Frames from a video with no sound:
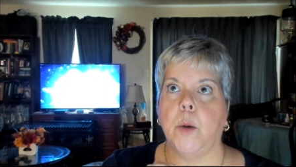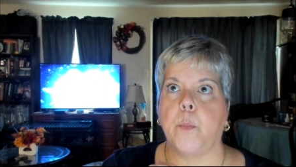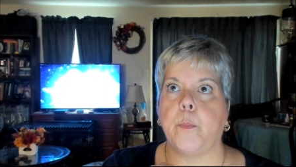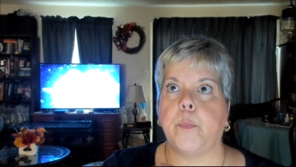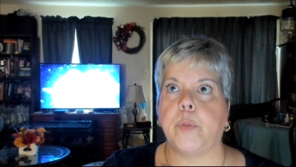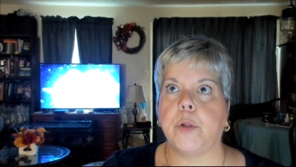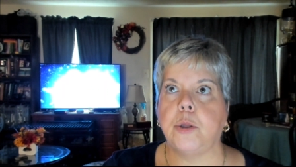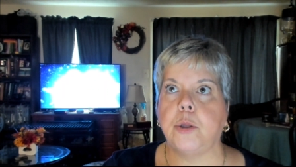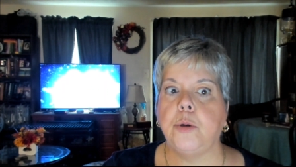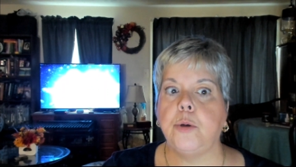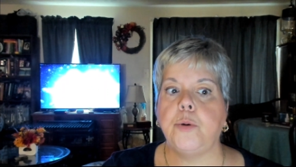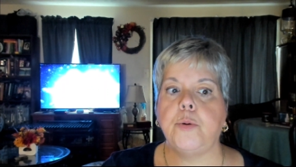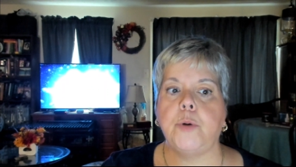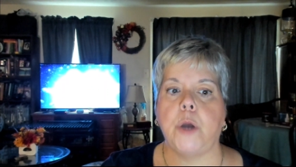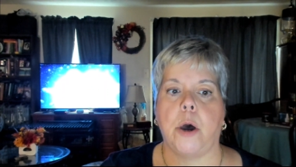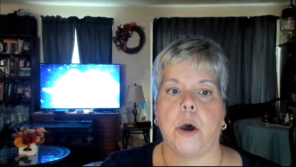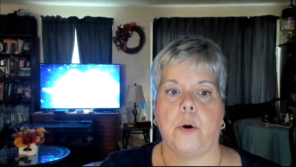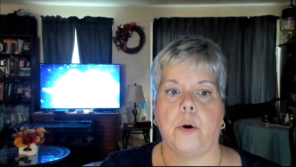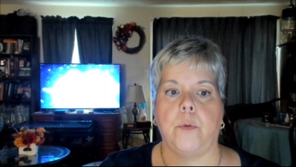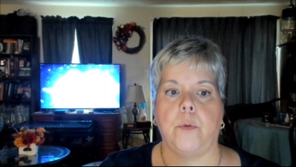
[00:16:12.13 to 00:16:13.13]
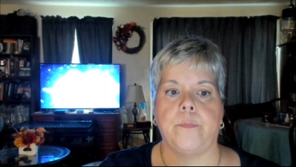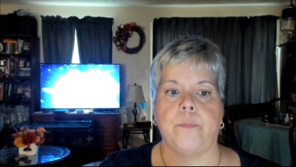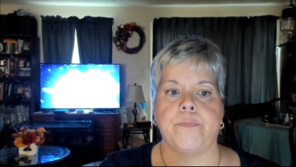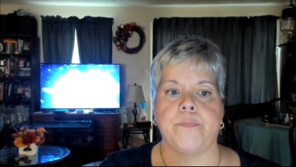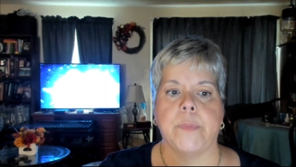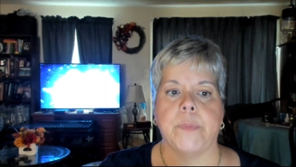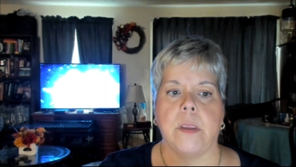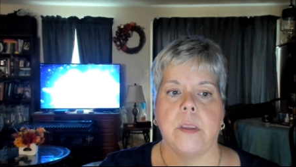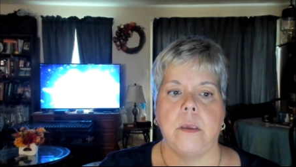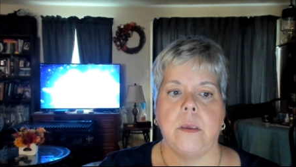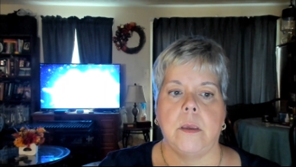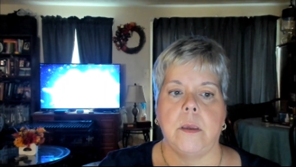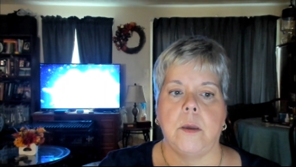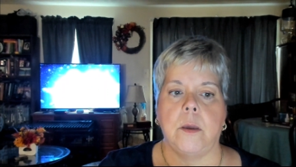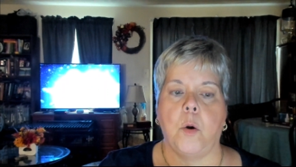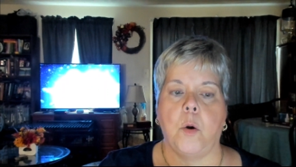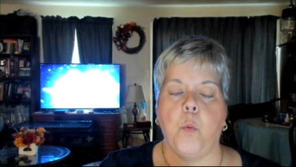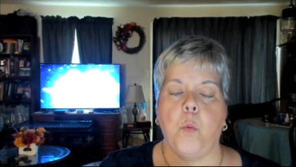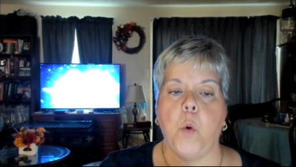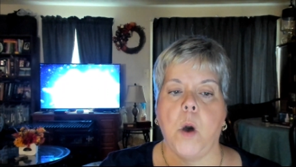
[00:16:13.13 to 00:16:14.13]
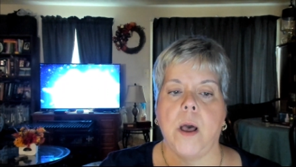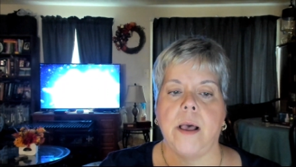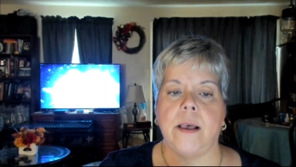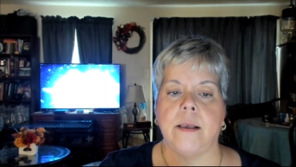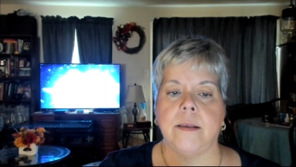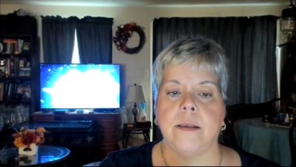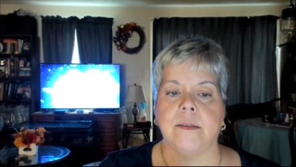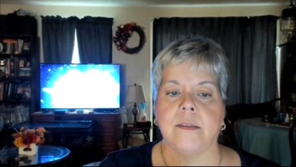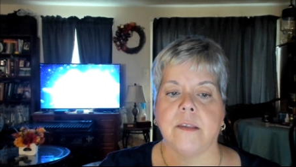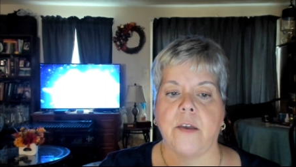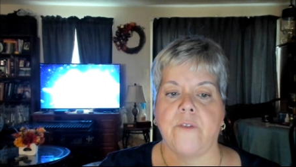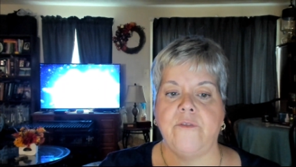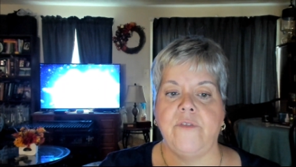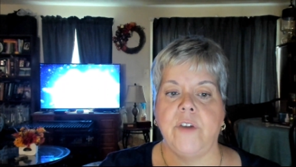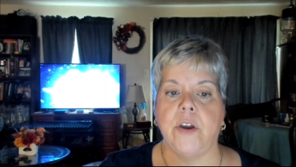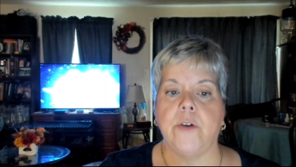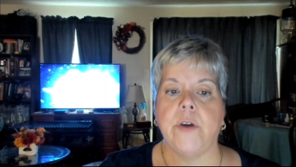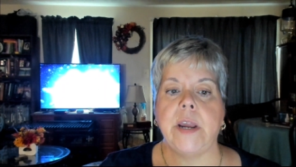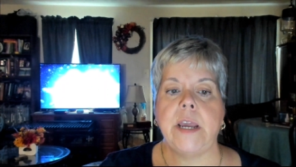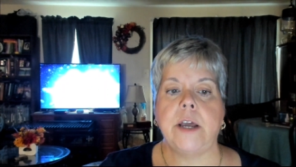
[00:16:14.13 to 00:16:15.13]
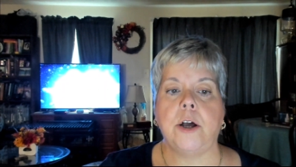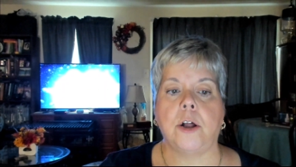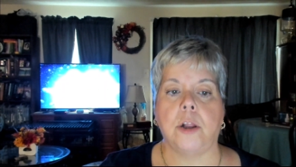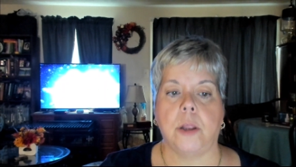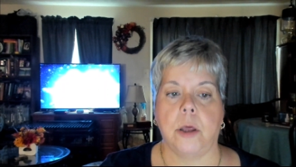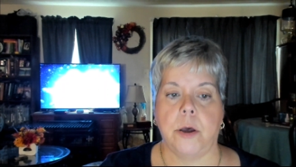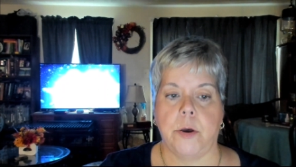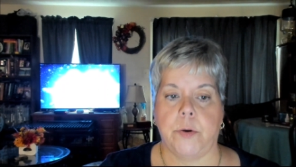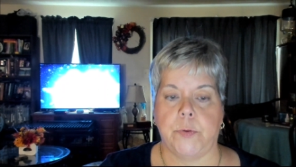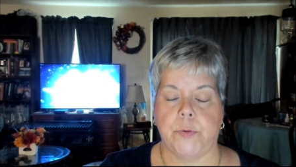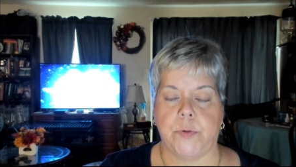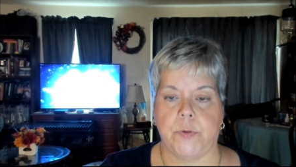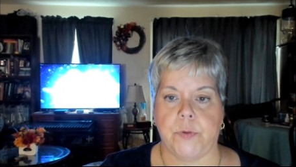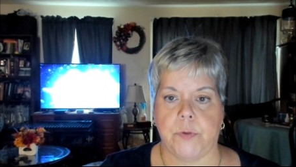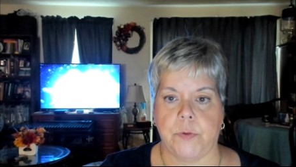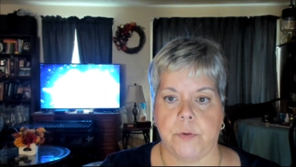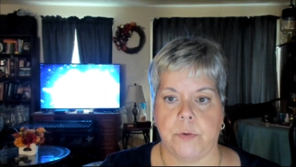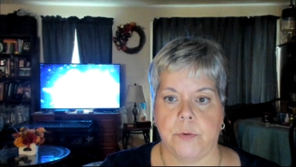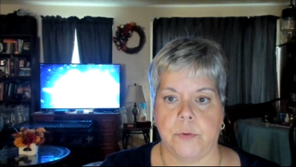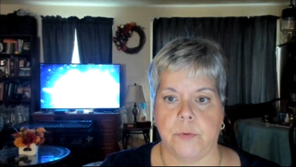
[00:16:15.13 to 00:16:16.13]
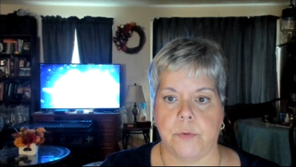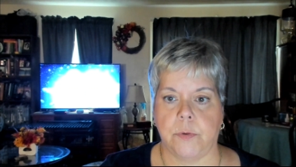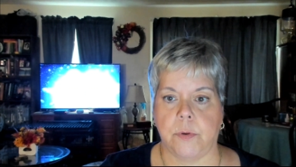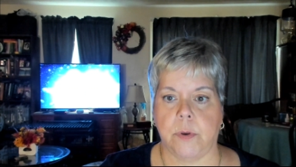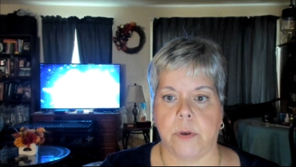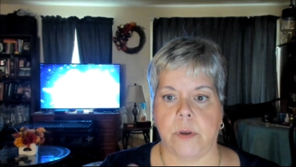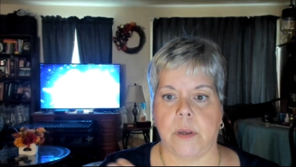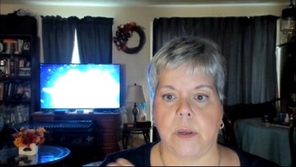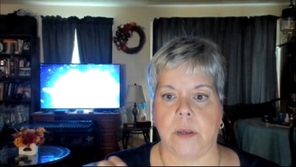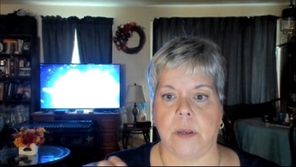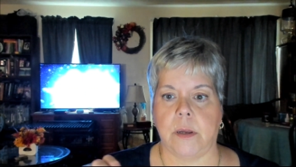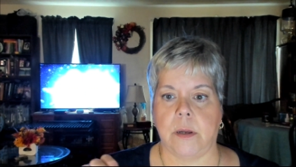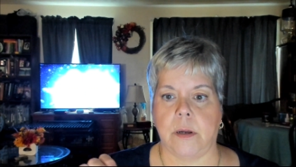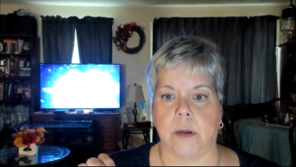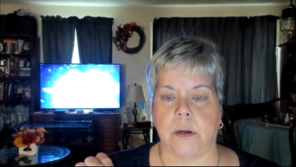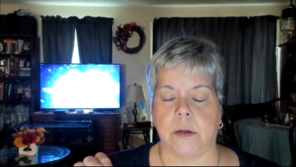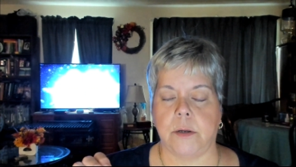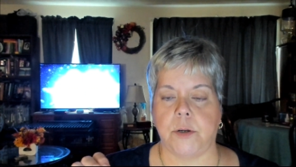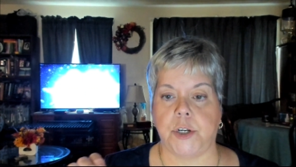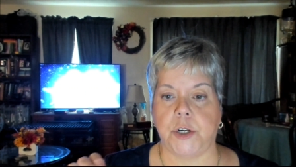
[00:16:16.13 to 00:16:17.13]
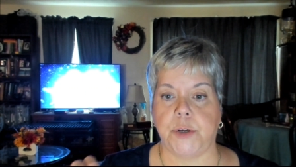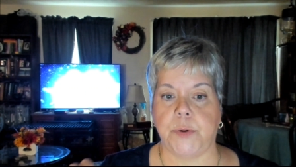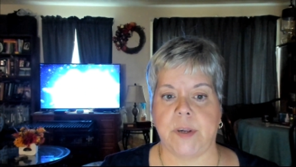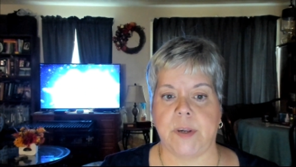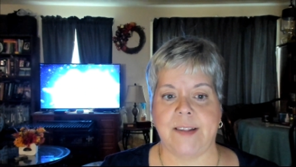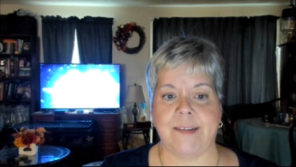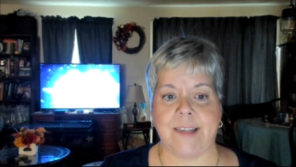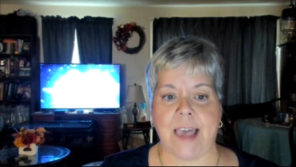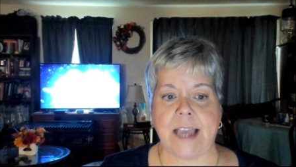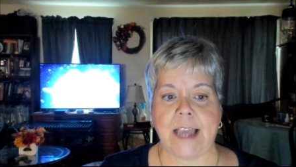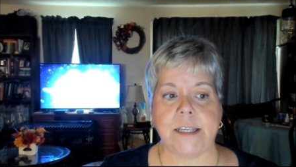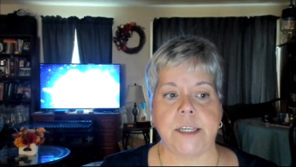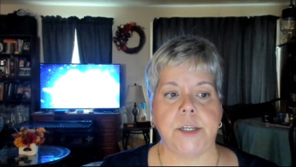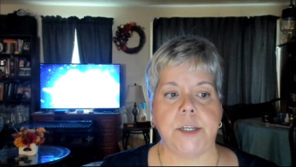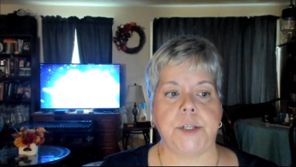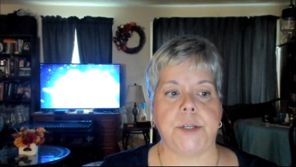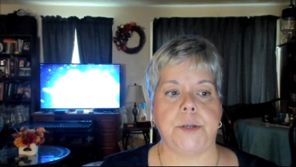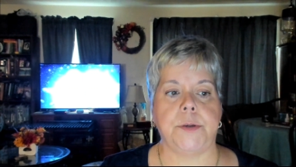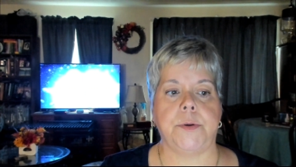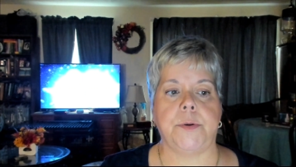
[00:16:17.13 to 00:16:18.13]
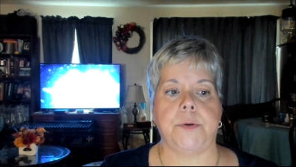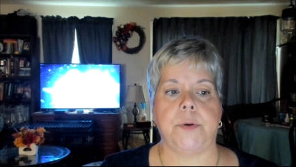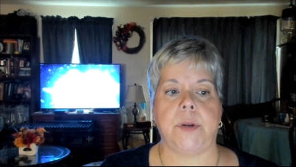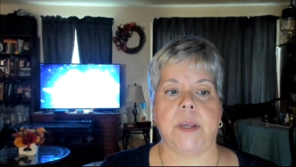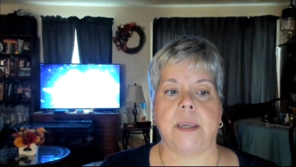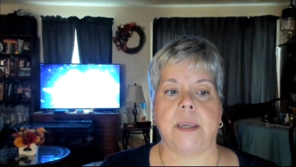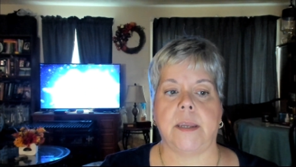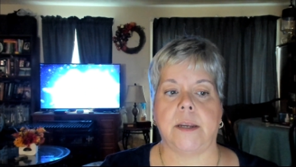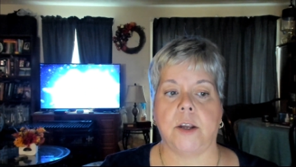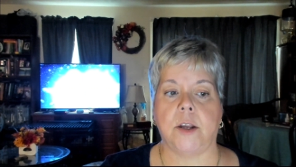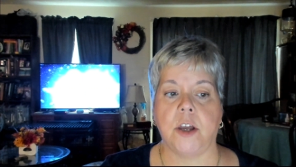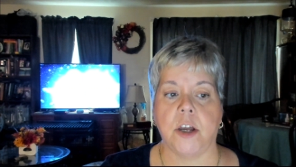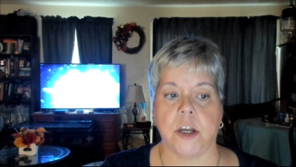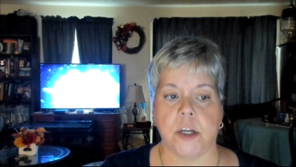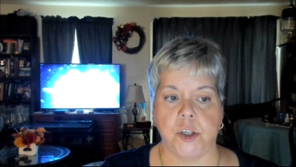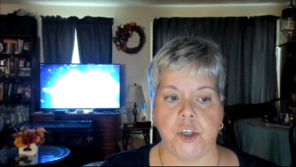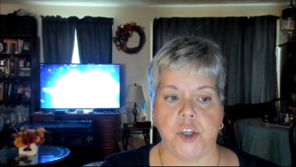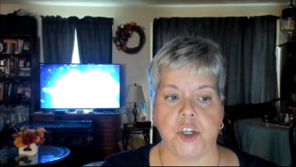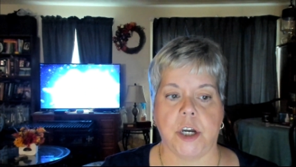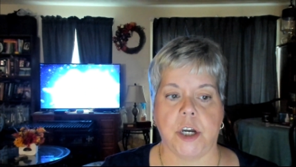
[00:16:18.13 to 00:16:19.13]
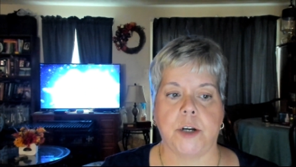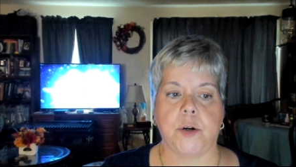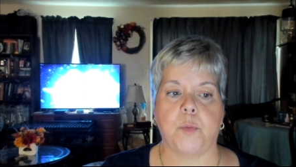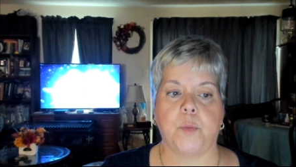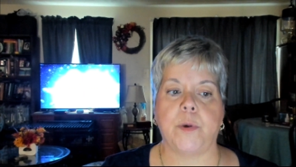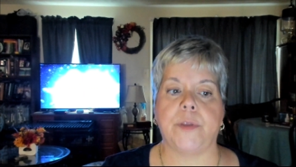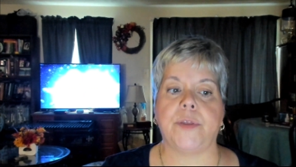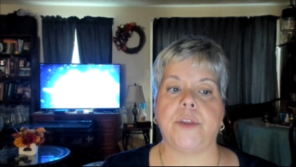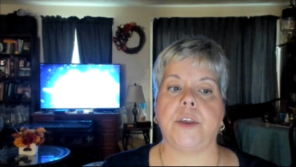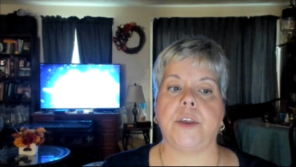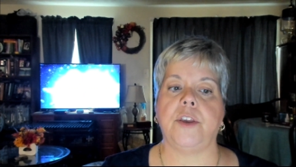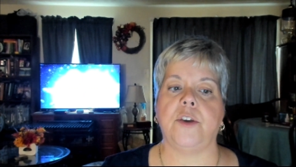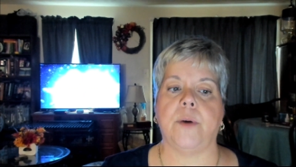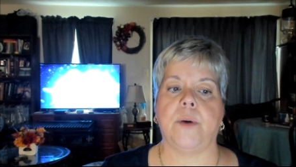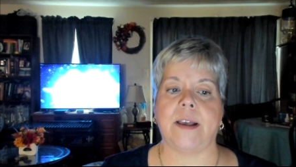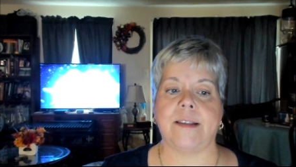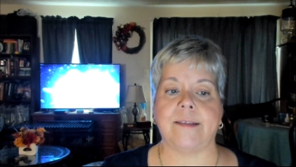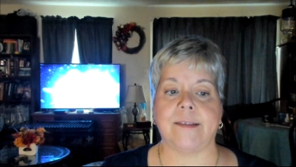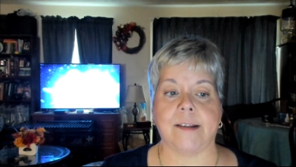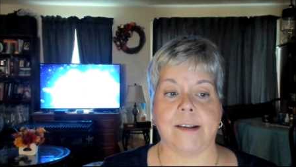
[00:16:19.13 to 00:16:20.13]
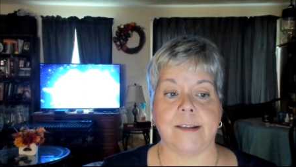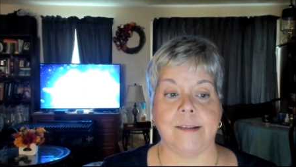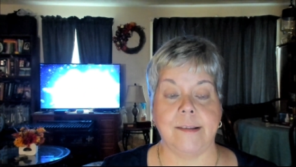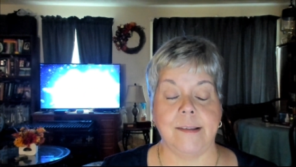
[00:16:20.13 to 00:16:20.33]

Pluto was very close to exactitude in conjunct with the U.S.